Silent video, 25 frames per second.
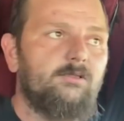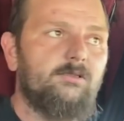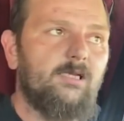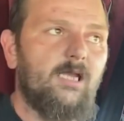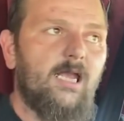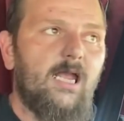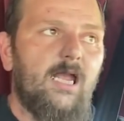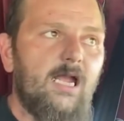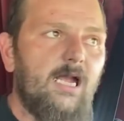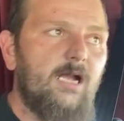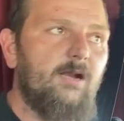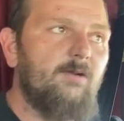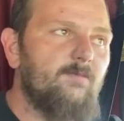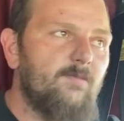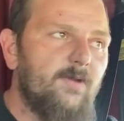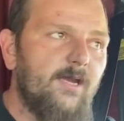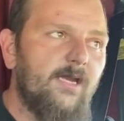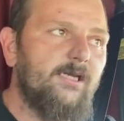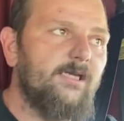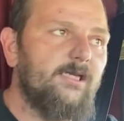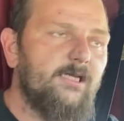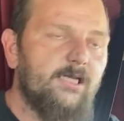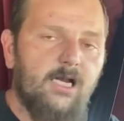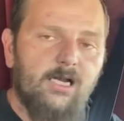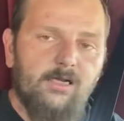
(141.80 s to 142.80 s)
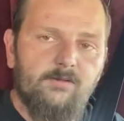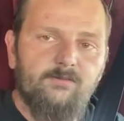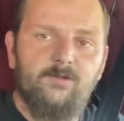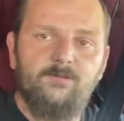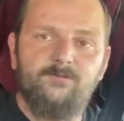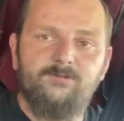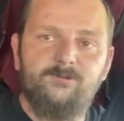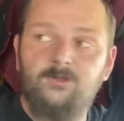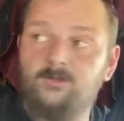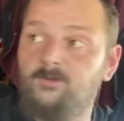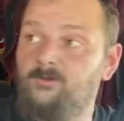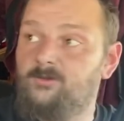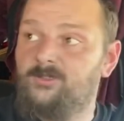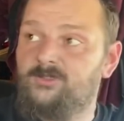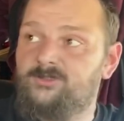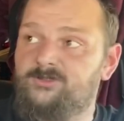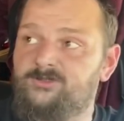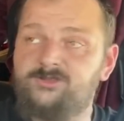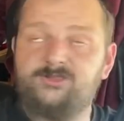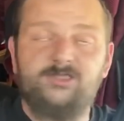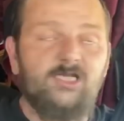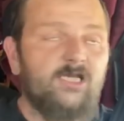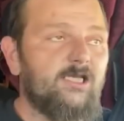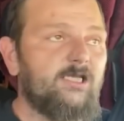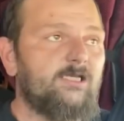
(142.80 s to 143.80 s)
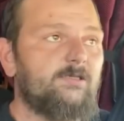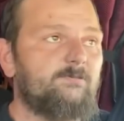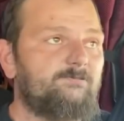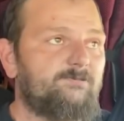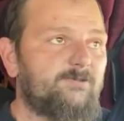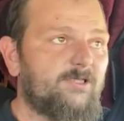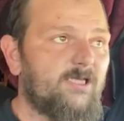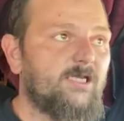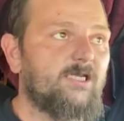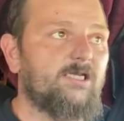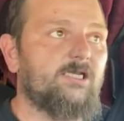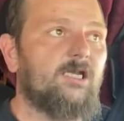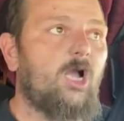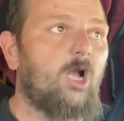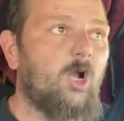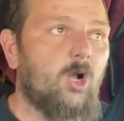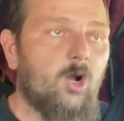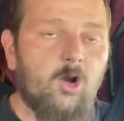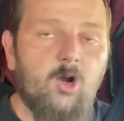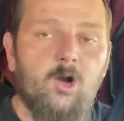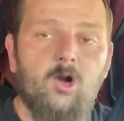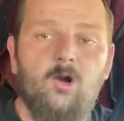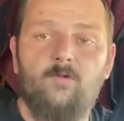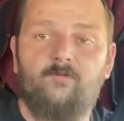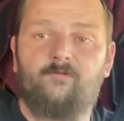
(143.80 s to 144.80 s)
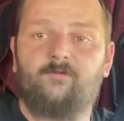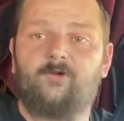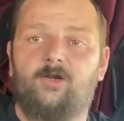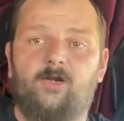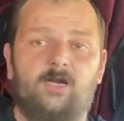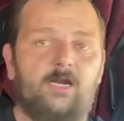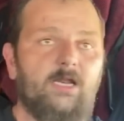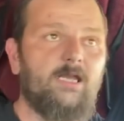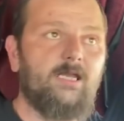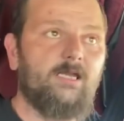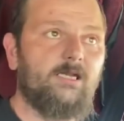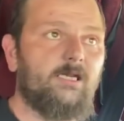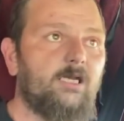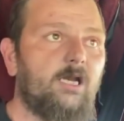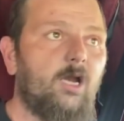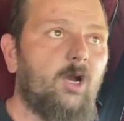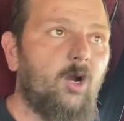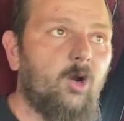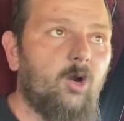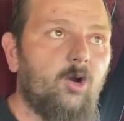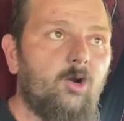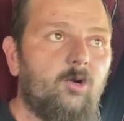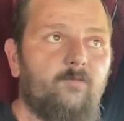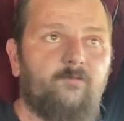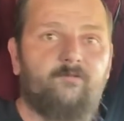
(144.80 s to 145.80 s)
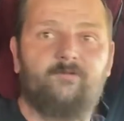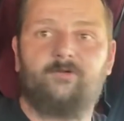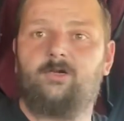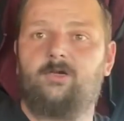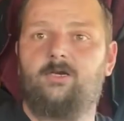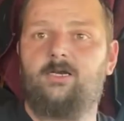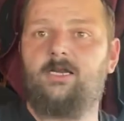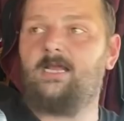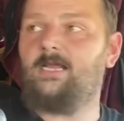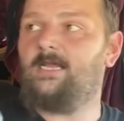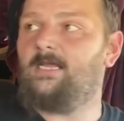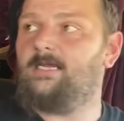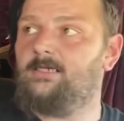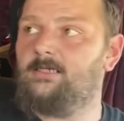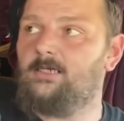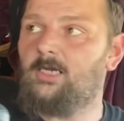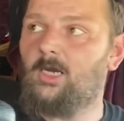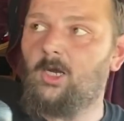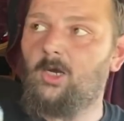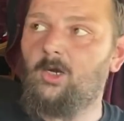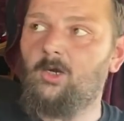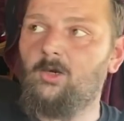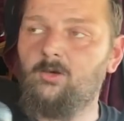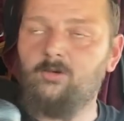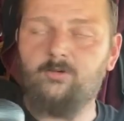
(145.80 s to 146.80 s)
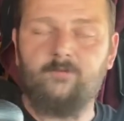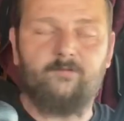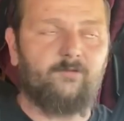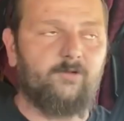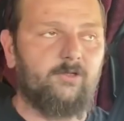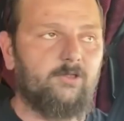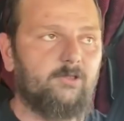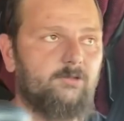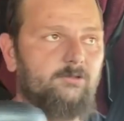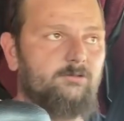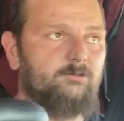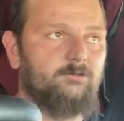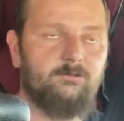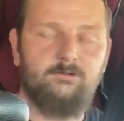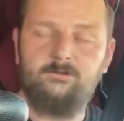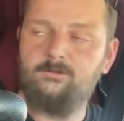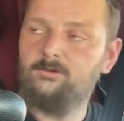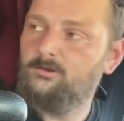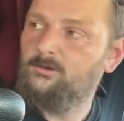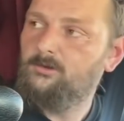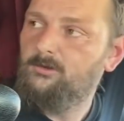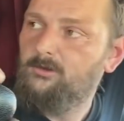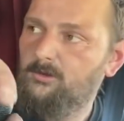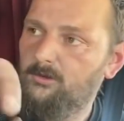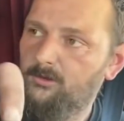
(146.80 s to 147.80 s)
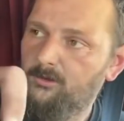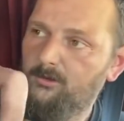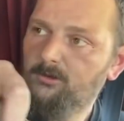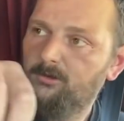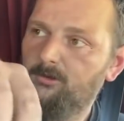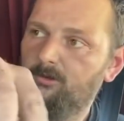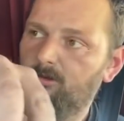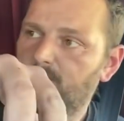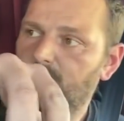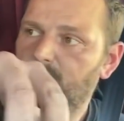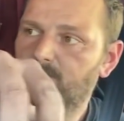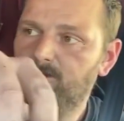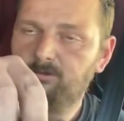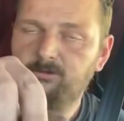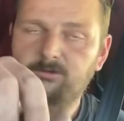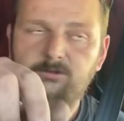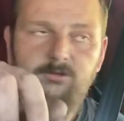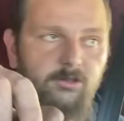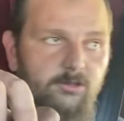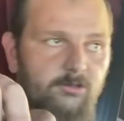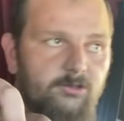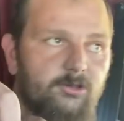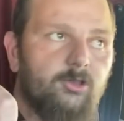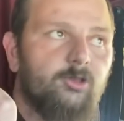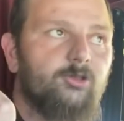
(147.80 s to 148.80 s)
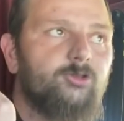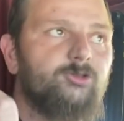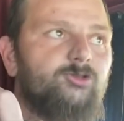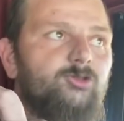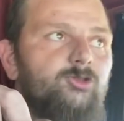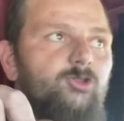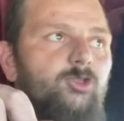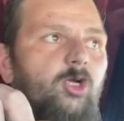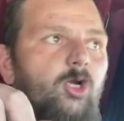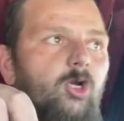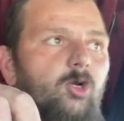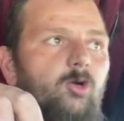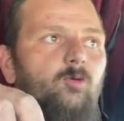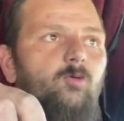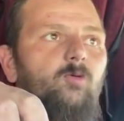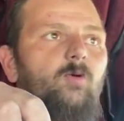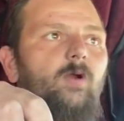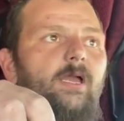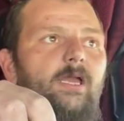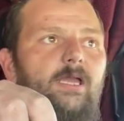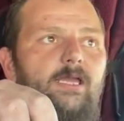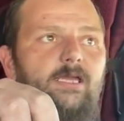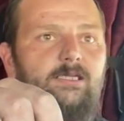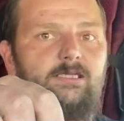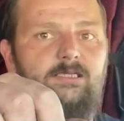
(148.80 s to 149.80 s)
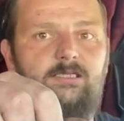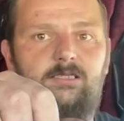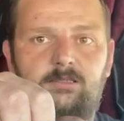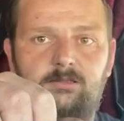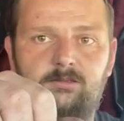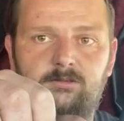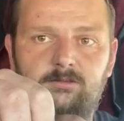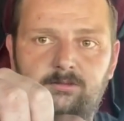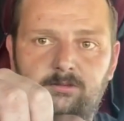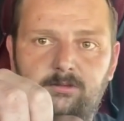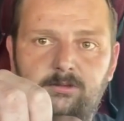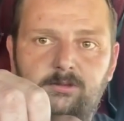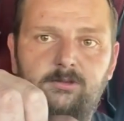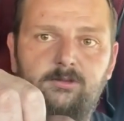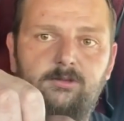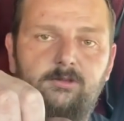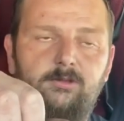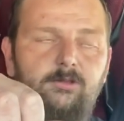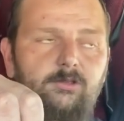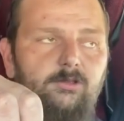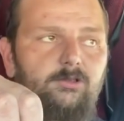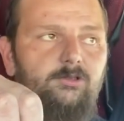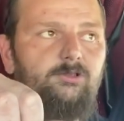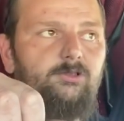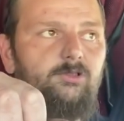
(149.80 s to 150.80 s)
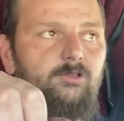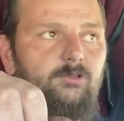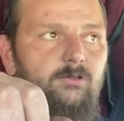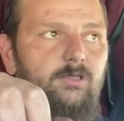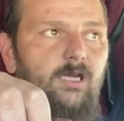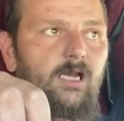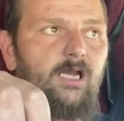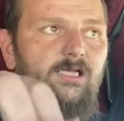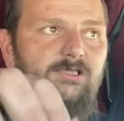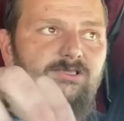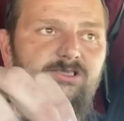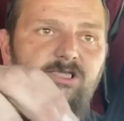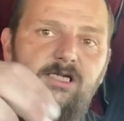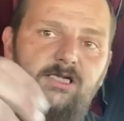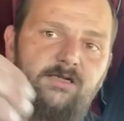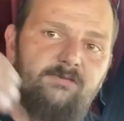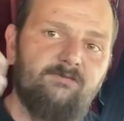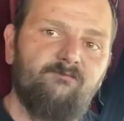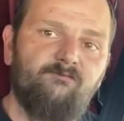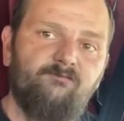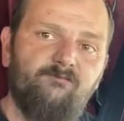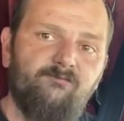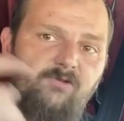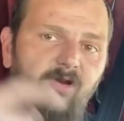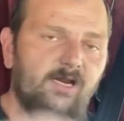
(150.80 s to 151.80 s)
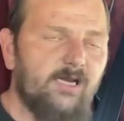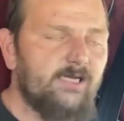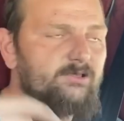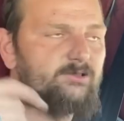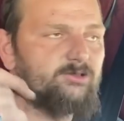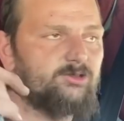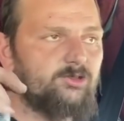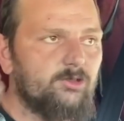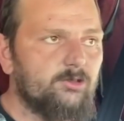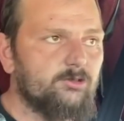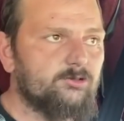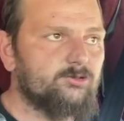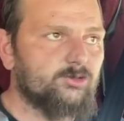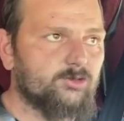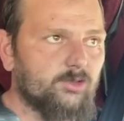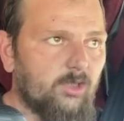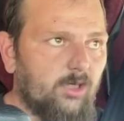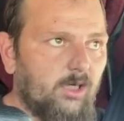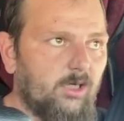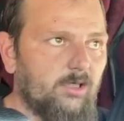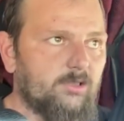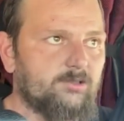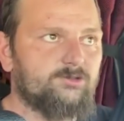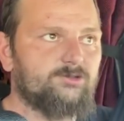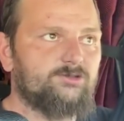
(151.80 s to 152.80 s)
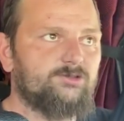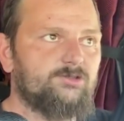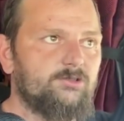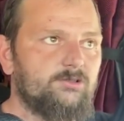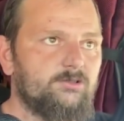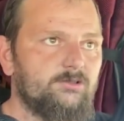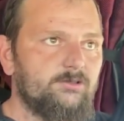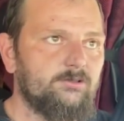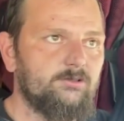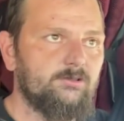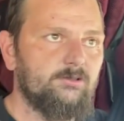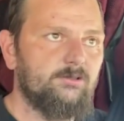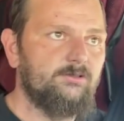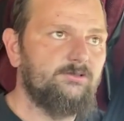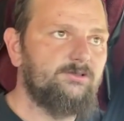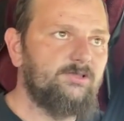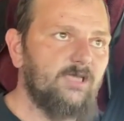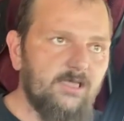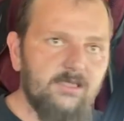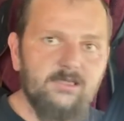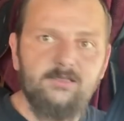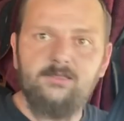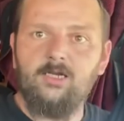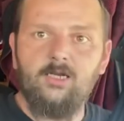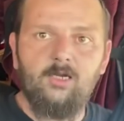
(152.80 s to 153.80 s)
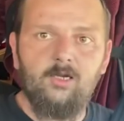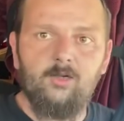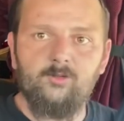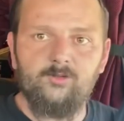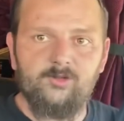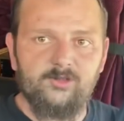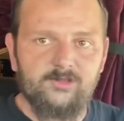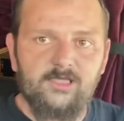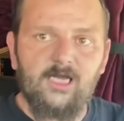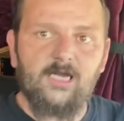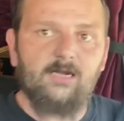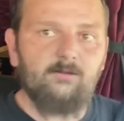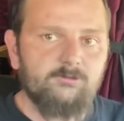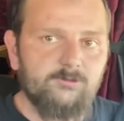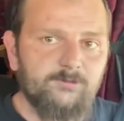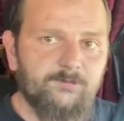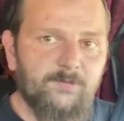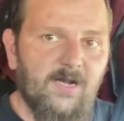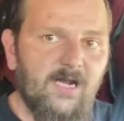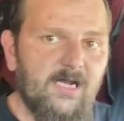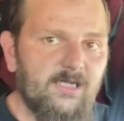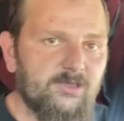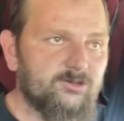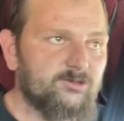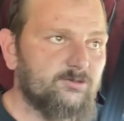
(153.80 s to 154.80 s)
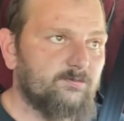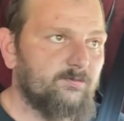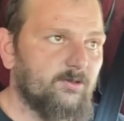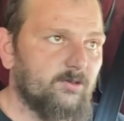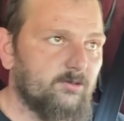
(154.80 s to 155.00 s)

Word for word: How many of them do the same thing over and over and over? Dude, there's no way you guys that have wrecked your trucks didn't know that that was possible